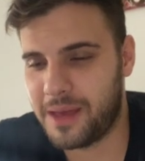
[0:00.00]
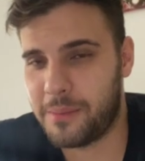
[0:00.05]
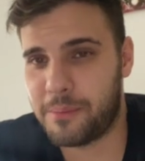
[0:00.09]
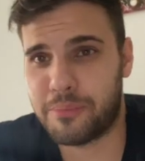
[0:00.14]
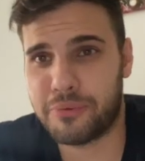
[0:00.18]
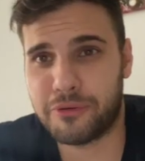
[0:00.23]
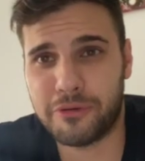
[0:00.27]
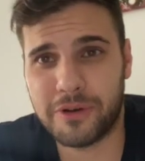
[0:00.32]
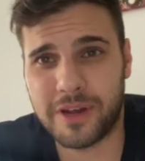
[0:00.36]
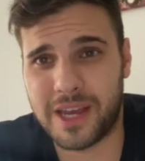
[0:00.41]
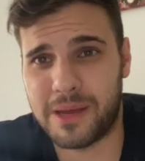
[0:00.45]

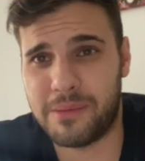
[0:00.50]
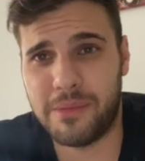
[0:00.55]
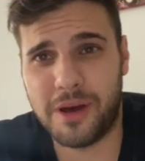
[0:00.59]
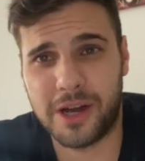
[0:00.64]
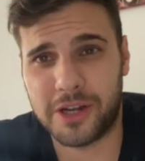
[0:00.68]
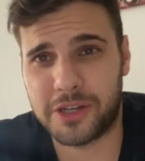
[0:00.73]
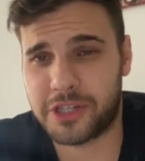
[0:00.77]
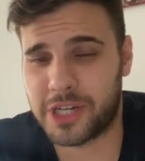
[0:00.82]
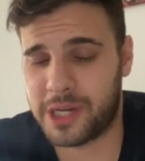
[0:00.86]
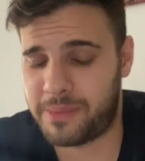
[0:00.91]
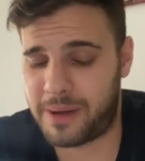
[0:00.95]
pretty
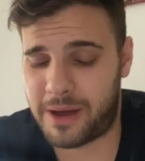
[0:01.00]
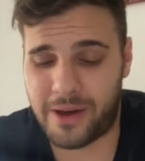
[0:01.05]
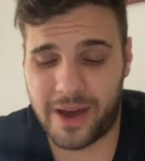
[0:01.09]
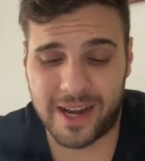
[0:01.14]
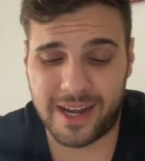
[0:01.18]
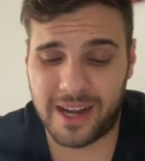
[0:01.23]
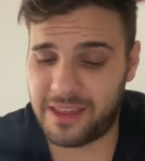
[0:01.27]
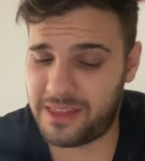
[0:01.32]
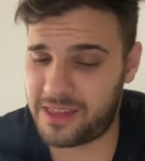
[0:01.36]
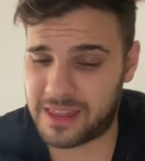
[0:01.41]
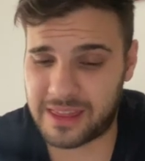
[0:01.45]
much about
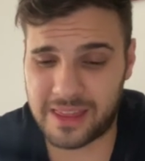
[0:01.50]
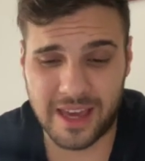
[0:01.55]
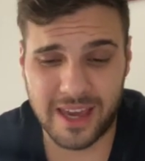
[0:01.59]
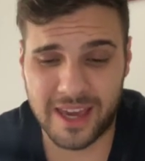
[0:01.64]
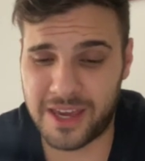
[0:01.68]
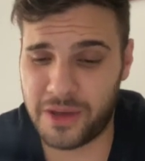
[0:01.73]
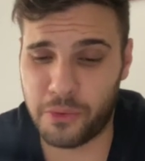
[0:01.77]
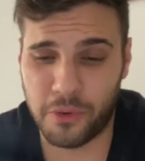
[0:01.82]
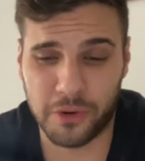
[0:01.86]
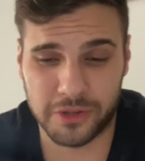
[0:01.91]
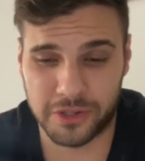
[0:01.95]
anything that
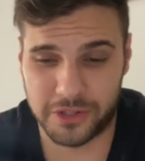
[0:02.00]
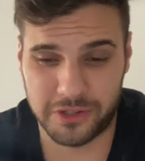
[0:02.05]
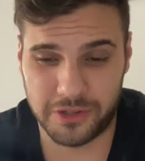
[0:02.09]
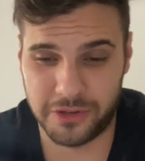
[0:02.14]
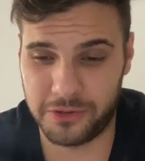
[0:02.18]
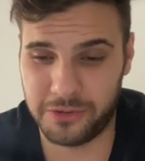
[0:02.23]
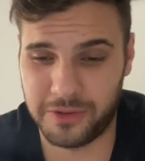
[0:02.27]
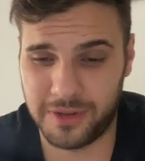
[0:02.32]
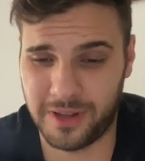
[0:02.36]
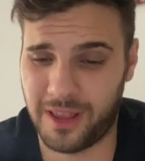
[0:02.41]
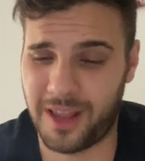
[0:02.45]
he wants
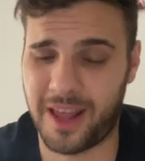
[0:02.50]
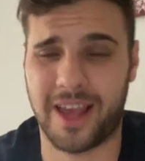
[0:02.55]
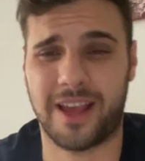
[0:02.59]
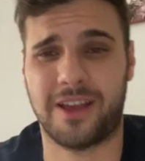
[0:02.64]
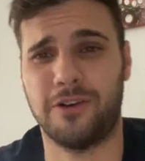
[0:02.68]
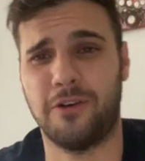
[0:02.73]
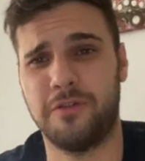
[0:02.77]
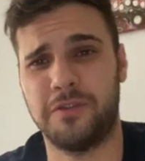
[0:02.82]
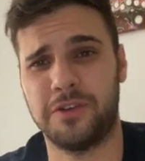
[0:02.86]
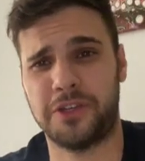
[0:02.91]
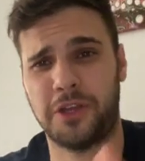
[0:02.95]
to.
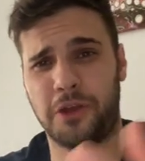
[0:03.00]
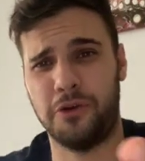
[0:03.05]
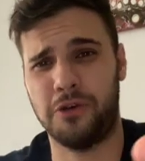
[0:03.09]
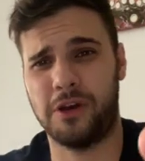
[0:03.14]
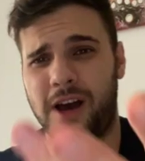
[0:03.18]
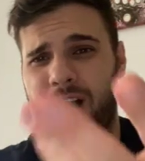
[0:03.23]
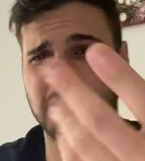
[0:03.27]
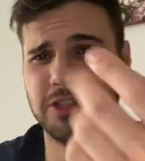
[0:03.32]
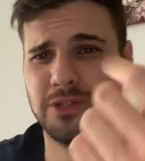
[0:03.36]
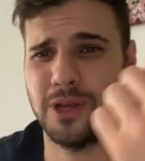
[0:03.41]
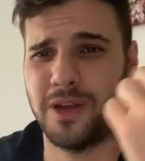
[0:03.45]
Like, obviously you
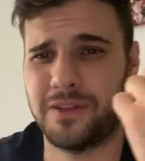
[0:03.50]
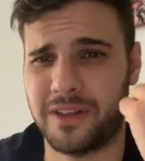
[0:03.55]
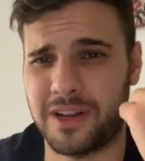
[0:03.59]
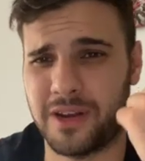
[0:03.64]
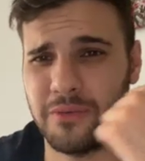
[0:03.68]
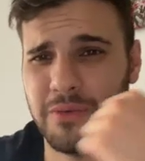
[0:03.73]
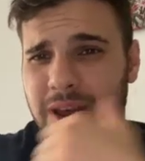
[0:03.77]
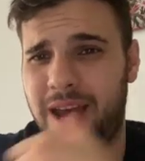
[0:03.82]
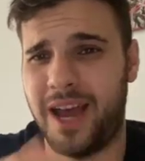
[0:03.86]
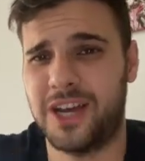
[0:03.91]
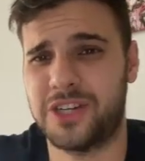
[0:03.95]
guys know I've done
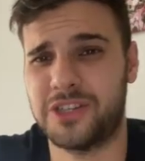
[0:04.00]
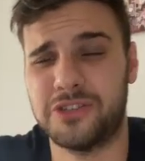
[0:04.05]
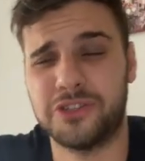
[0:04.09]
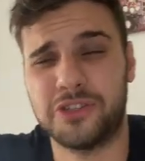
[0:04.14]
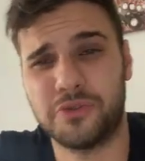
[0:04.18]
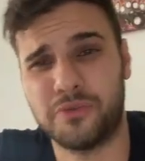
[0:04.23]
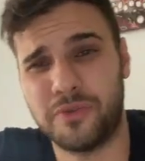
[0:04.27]
a reaction to